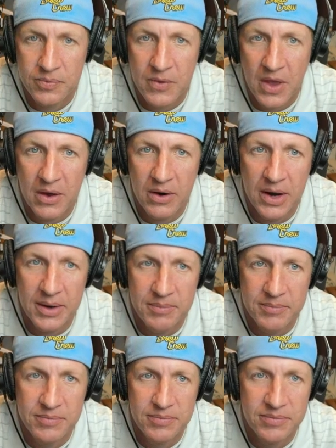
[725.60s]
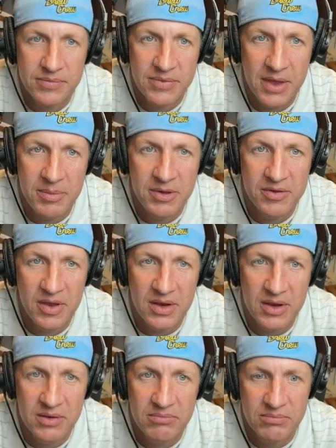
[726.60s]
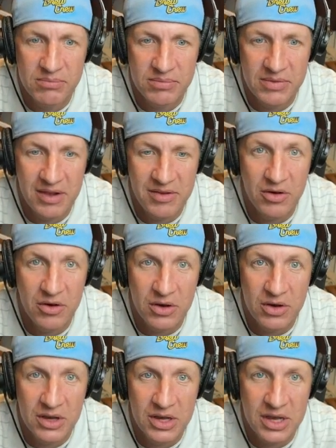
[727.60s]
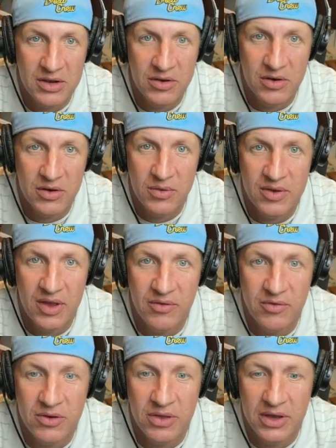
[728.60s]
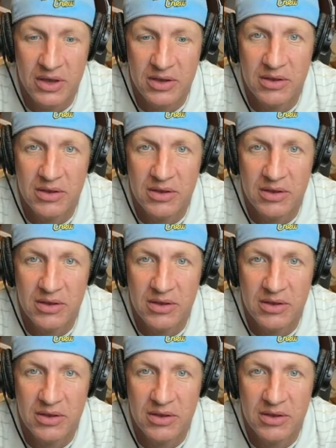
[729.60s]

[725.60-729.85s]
All right. That being said, that's your get to know Sal Frelick.